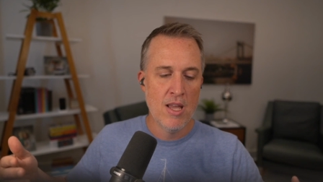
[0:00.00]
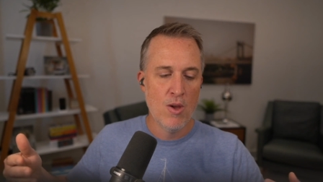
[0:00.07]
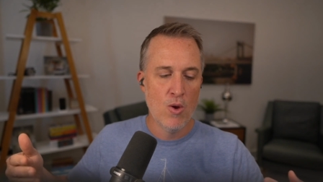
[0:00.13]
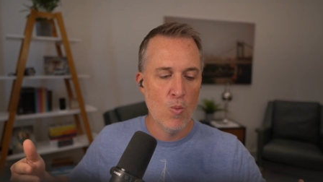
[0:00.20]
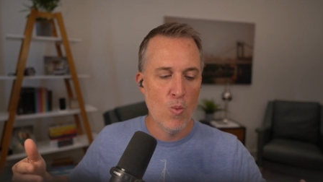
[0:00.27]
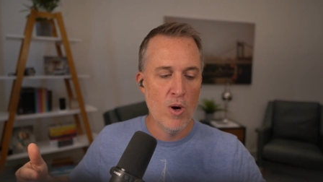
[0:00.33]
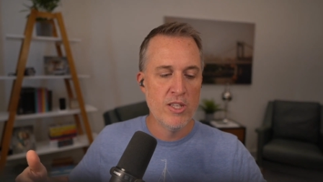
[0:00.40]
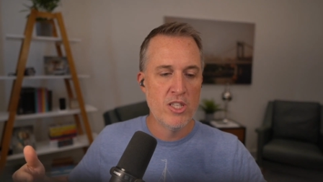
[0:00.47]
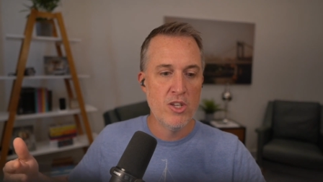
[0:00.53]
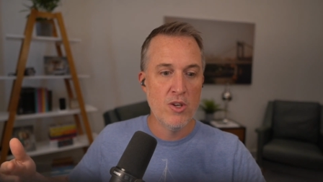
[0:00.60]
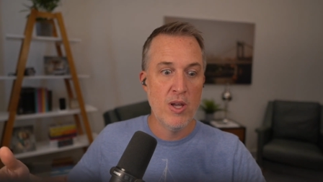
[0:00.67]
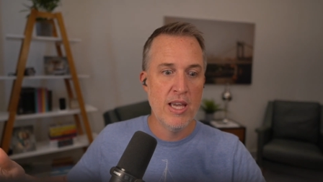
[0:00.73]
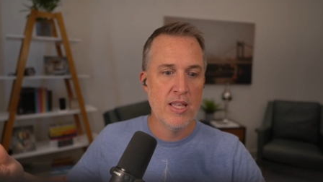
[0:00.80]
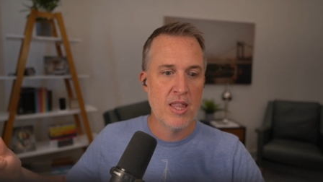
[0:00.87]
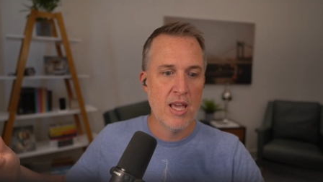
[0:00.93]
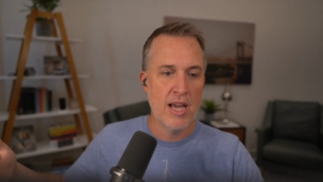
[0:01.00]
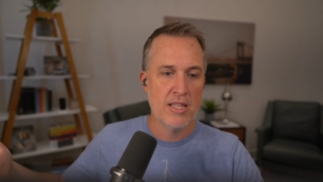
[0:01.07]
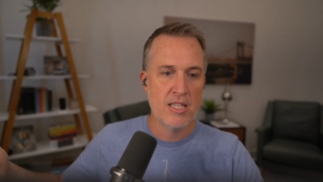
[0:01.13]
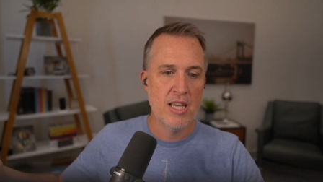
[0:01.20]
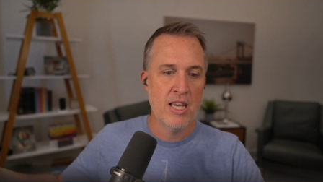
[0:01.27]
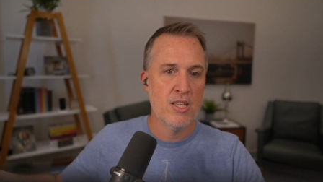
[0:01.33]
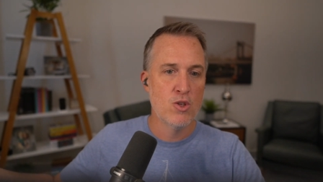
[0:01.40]
once you hit that
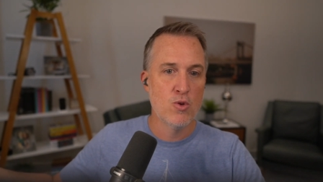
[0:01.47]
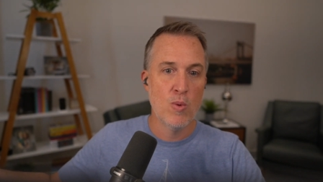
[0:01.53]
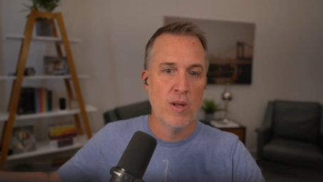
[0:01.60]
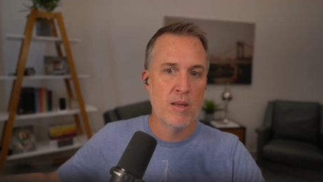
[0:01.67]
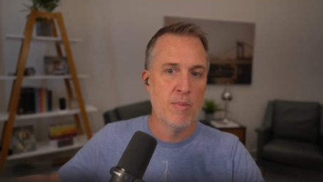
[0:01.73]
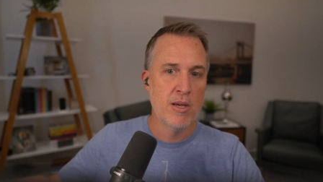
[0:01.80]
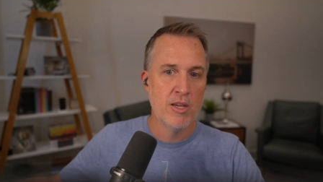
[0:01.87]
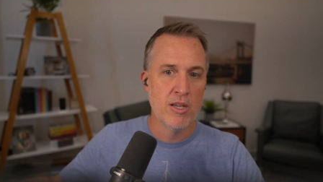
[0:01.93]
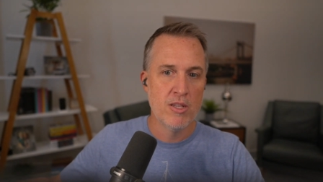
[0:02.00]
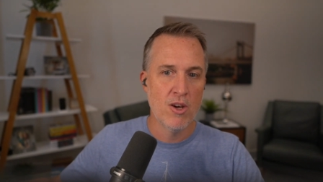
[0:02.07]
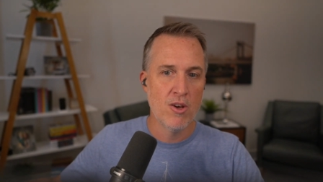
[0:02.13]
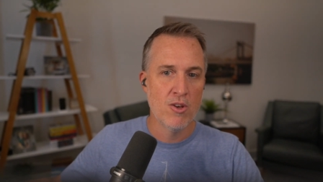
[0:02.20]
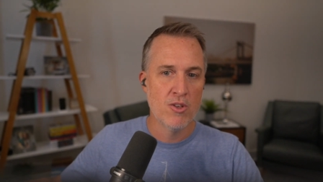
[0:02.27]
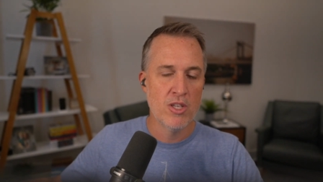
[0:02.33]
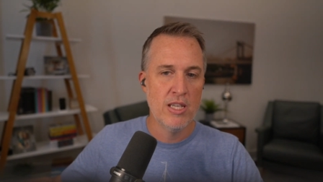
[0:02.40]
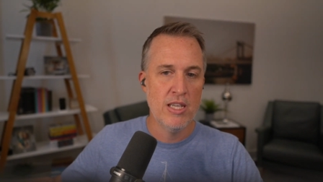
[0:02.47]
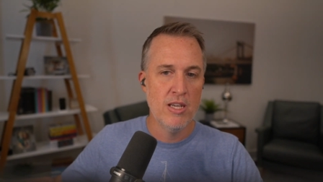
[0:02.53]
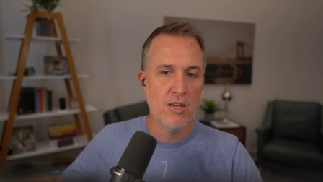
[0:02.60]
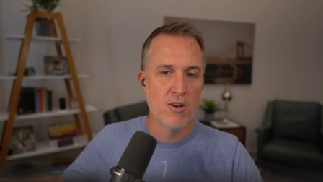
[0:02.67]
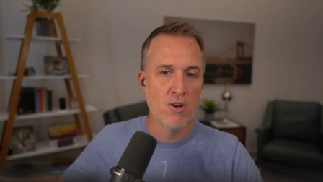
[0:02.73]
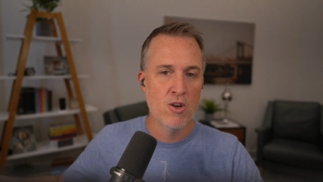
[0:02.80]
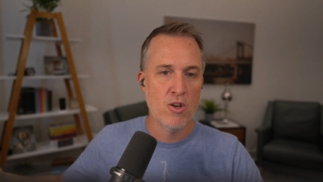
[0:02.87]
10 20 million dollars a
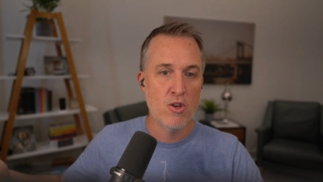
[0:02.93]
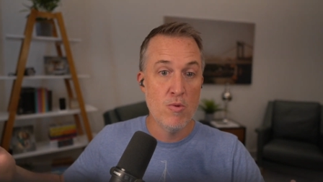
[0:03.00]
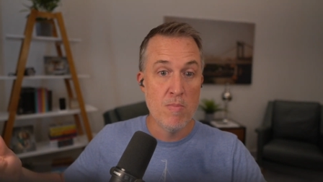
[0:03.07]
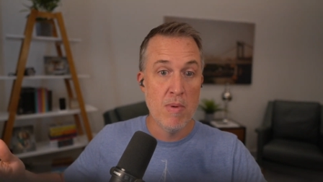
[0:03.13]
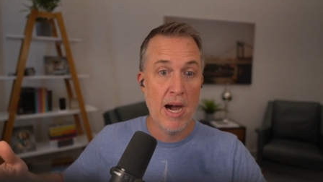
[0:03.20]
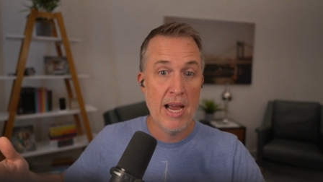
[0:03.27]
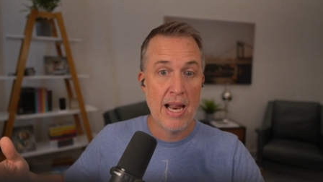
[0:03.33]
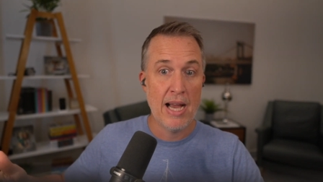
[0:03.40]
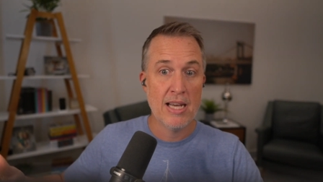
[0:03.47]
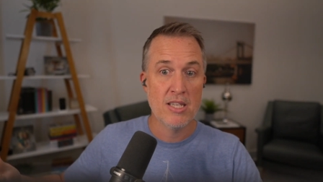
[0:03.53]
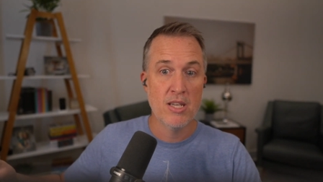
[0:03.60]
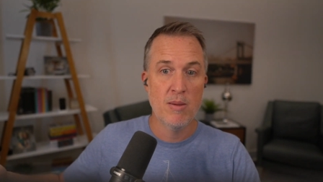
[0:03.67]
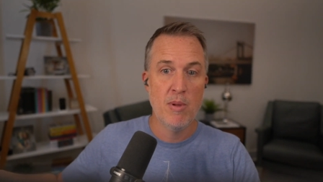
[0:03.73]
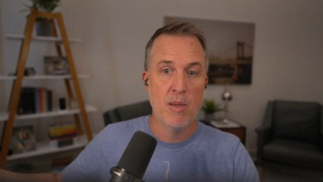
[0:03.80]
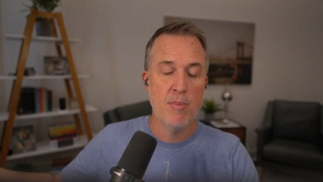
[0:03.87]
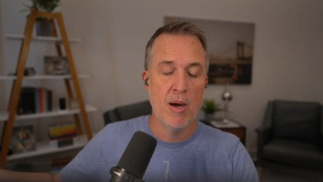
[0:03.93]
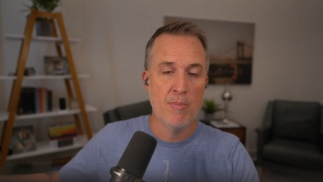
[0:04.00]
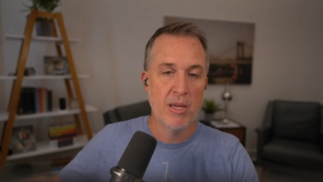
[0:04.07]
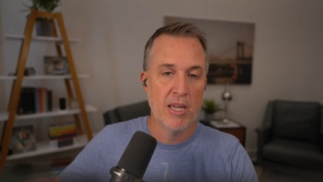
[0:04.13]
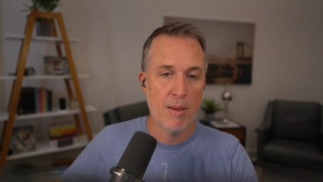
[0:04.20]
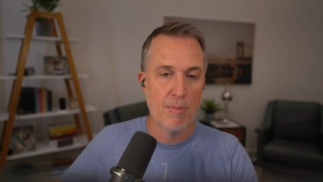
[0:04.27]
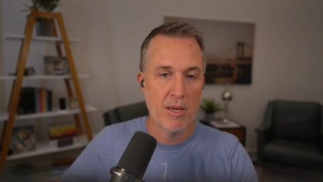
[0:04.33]
year you might actually be
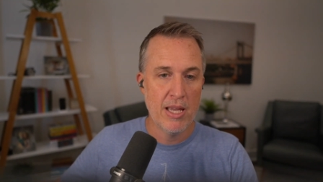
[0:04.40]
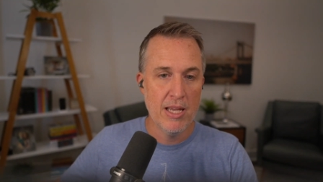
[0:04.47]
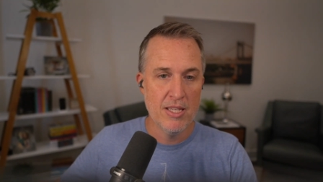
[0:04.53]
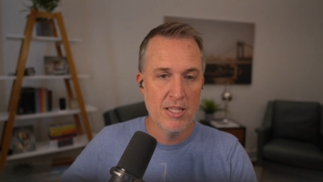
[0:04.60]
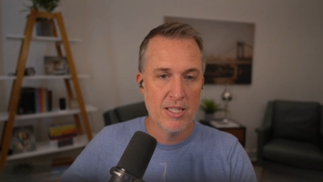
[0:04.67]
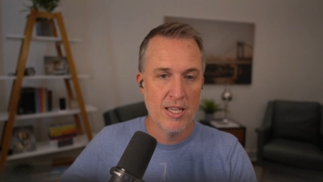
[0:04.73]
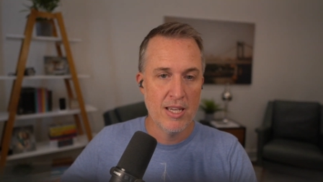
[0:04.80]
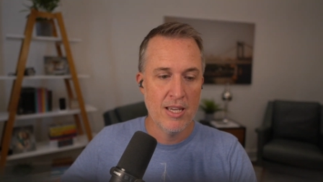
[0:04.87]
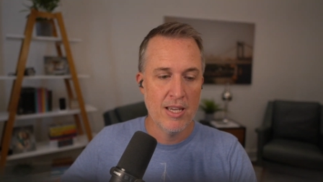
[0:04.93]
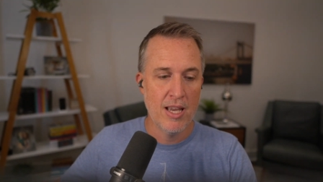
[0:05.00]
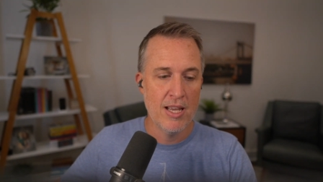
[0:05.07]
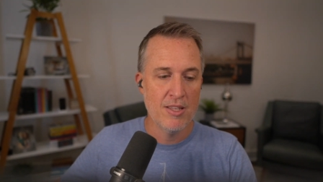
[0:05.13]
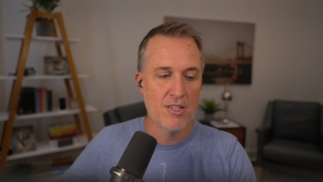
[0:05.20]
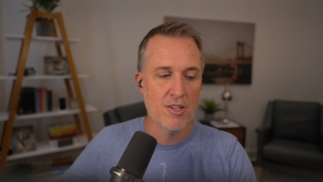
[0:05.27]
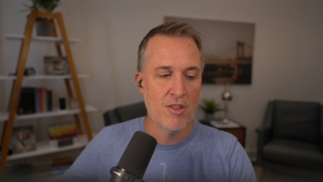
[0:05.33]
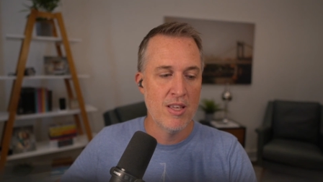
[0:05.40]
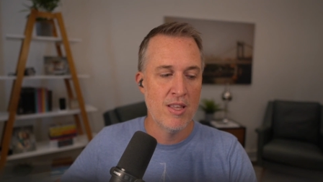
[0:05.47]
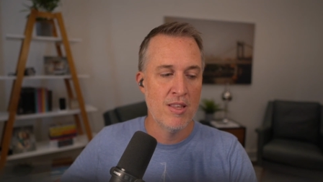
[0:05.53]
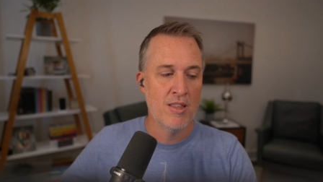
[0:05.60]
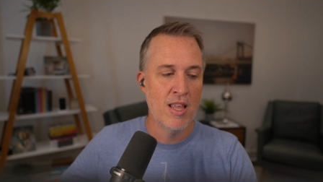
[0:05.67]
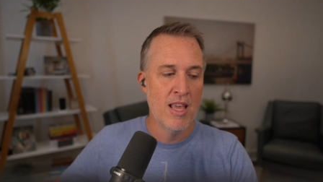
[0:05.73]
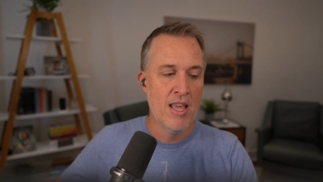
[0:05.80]
bumping up against it and so
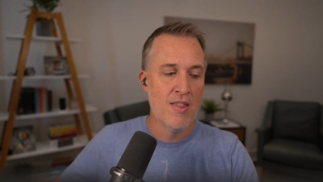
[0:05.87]
then